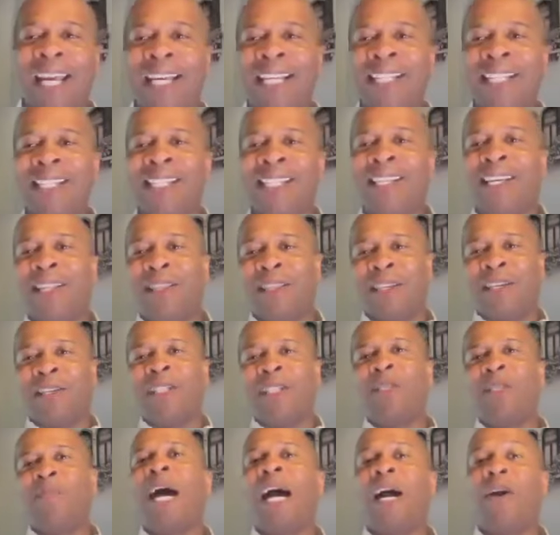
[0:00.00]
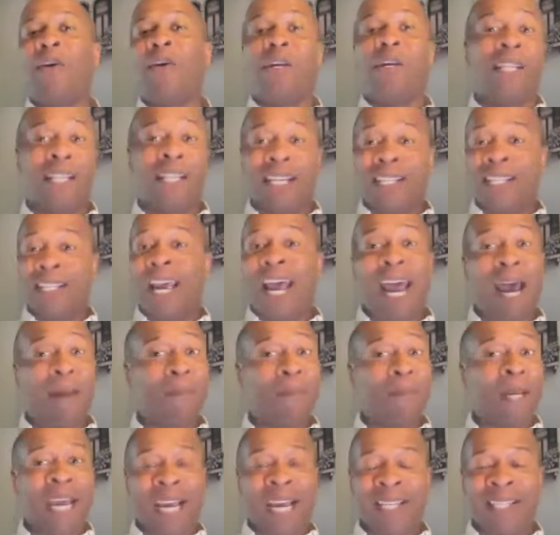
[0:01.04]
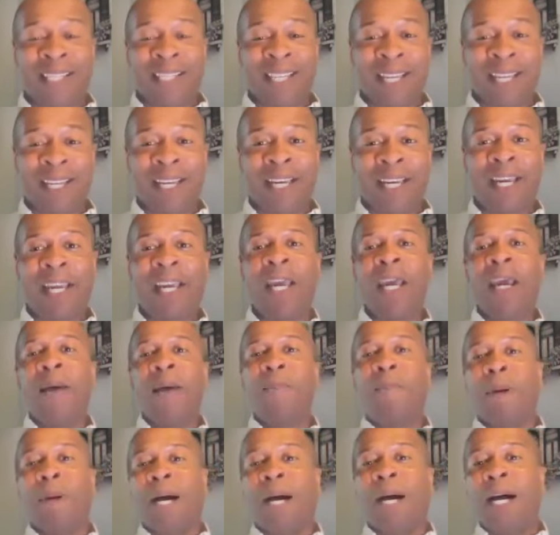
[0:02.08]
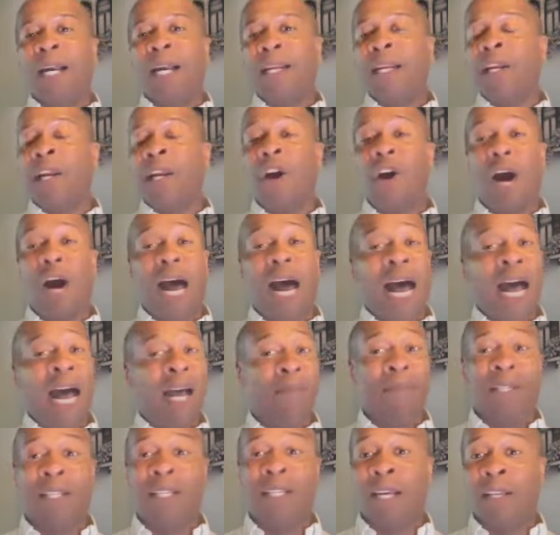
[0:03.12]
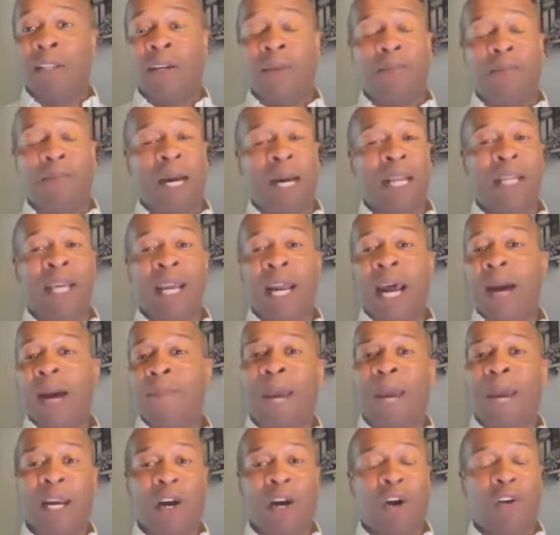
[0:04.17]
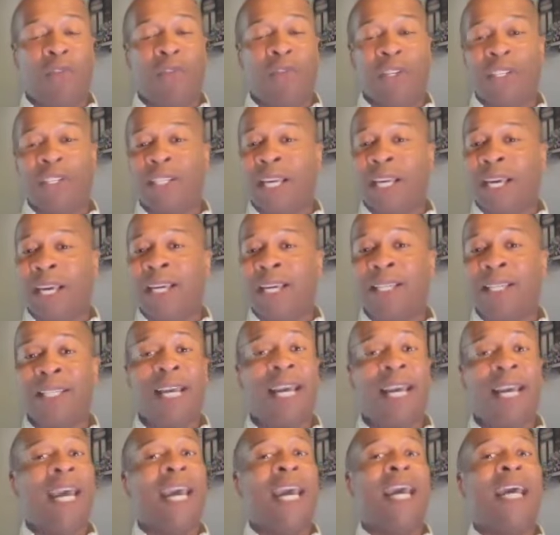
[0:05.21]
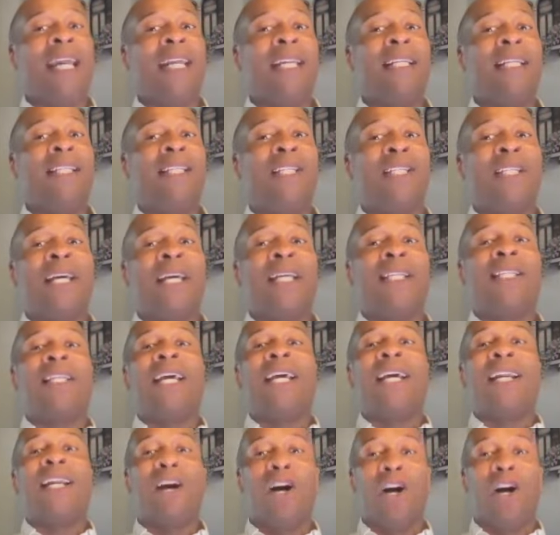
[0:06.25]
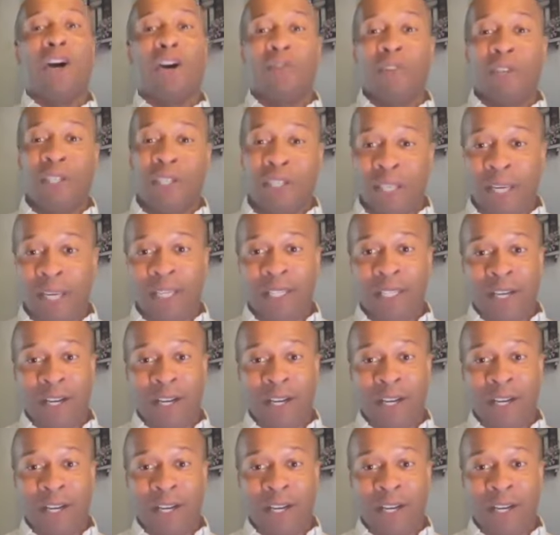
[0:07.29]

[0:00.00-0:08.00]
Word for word: is the, the spiral. It doesn't happen instantly. But, you know, I'm the money that I make overseas, it sits in overseas